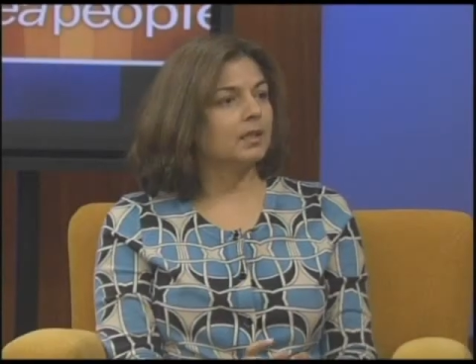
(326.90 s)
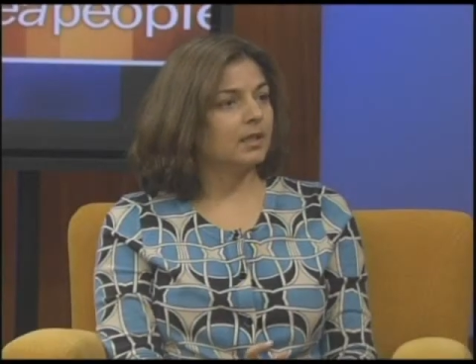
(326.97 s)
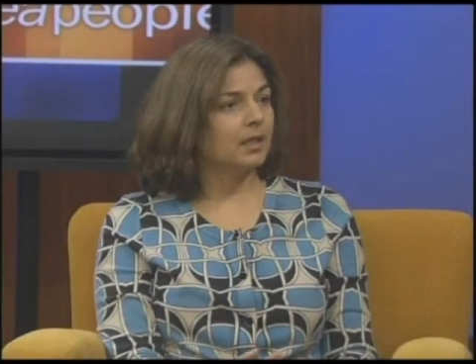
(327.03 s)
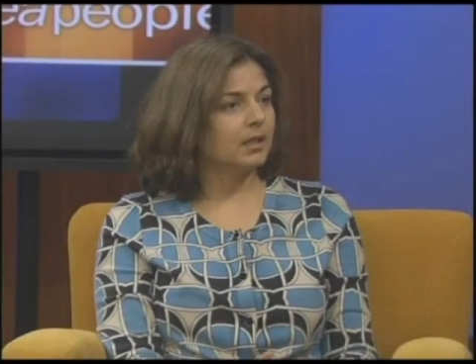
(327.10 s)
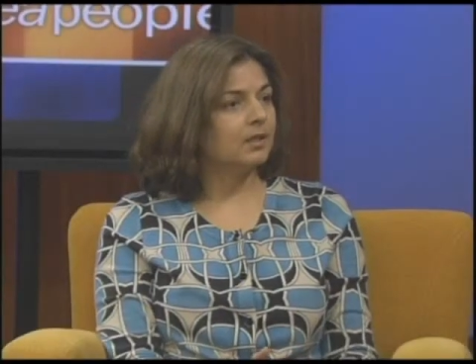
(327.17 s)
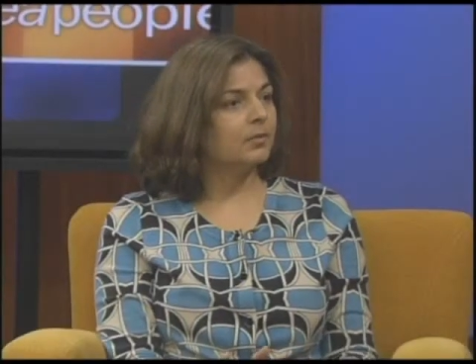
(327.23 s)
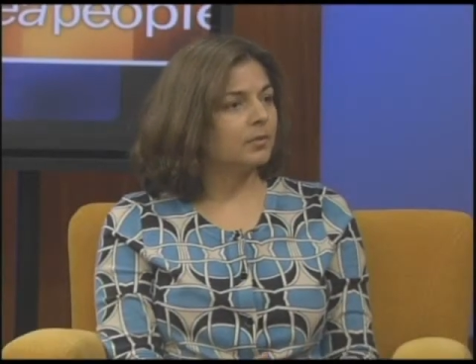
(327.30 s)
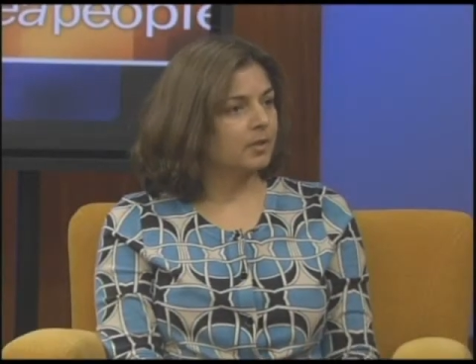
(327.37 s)
the
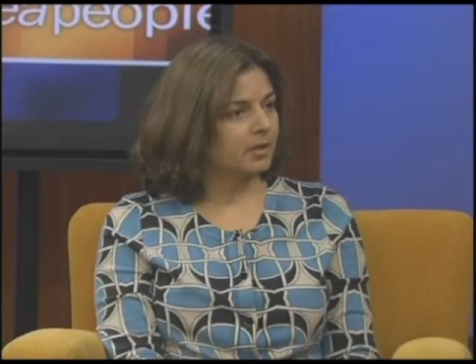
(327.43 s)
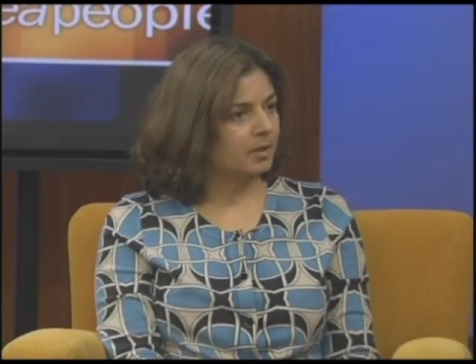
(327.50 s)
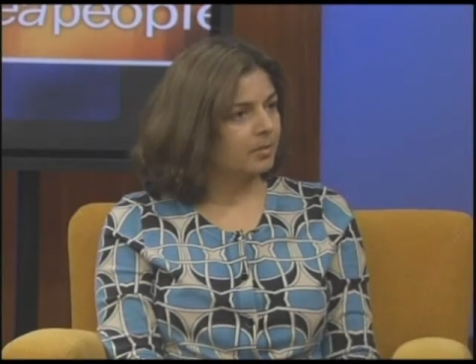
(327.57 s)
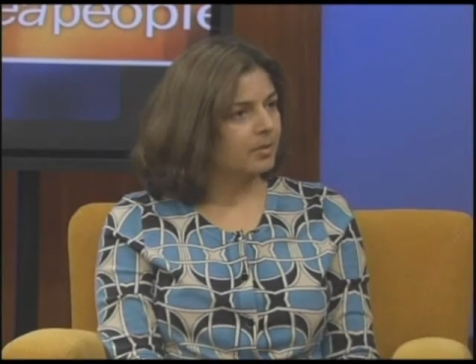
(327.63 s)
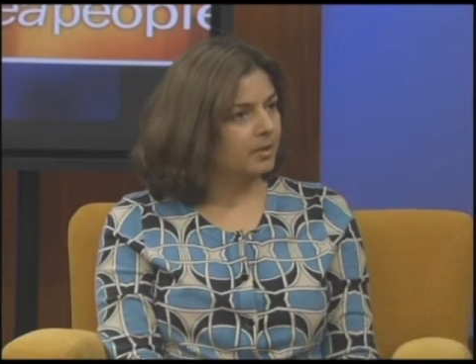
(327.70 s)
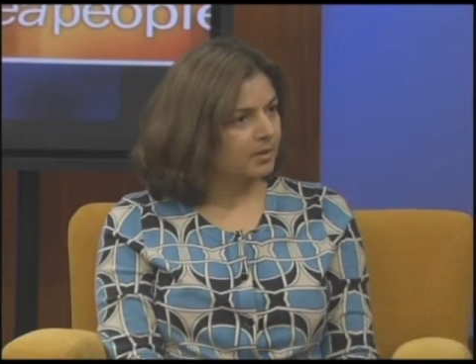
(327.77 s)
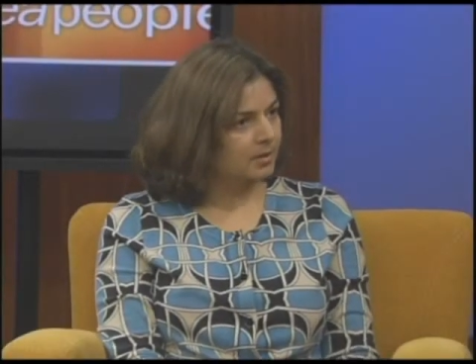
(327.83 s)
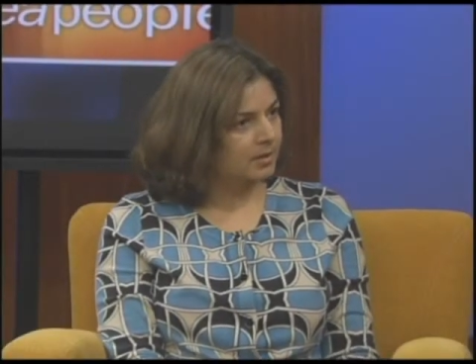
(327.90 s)
needy
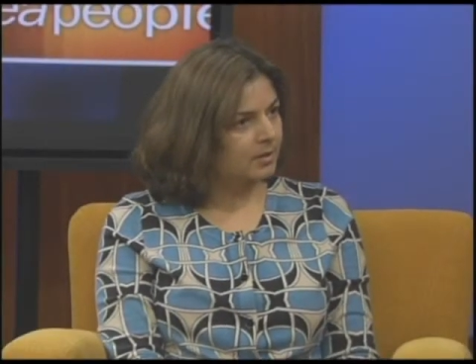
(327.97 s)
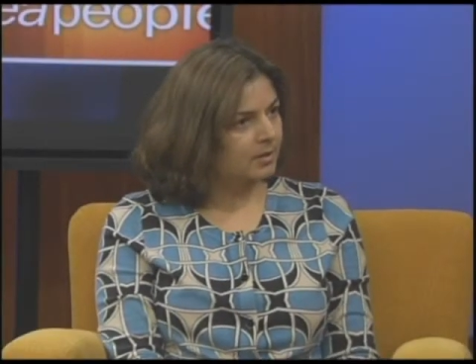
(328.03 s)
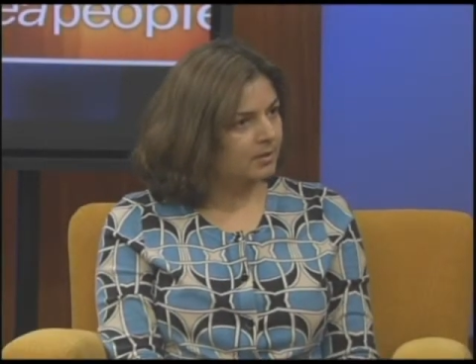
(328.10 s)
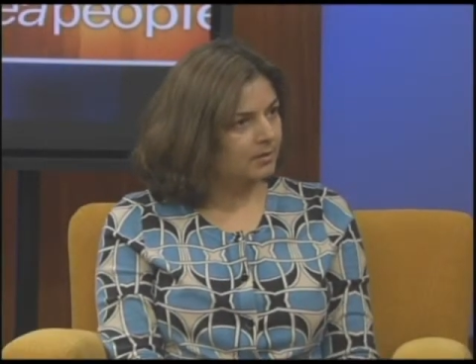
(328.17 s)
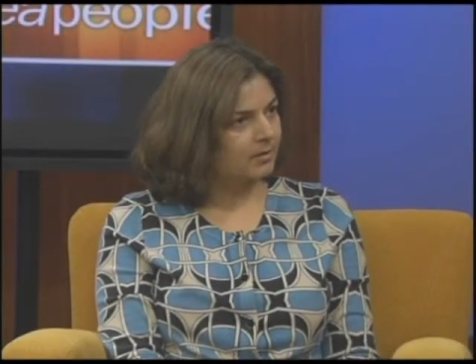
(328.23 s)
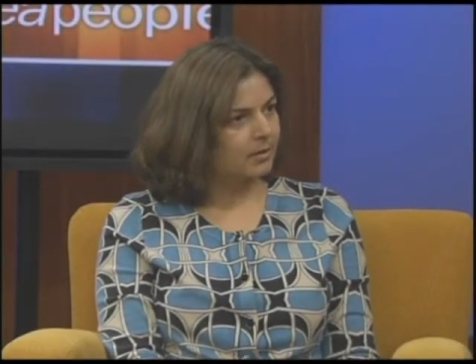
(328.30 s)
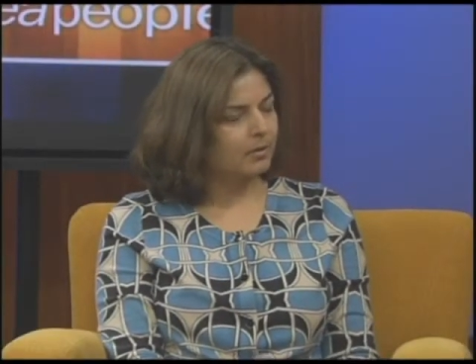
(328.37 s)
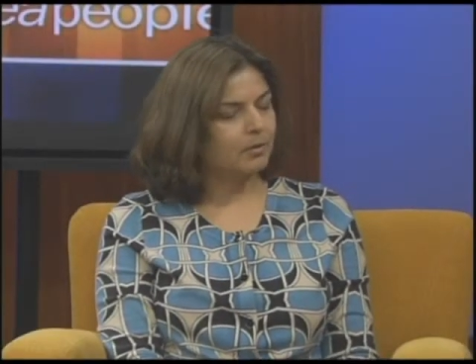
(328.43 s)
recipients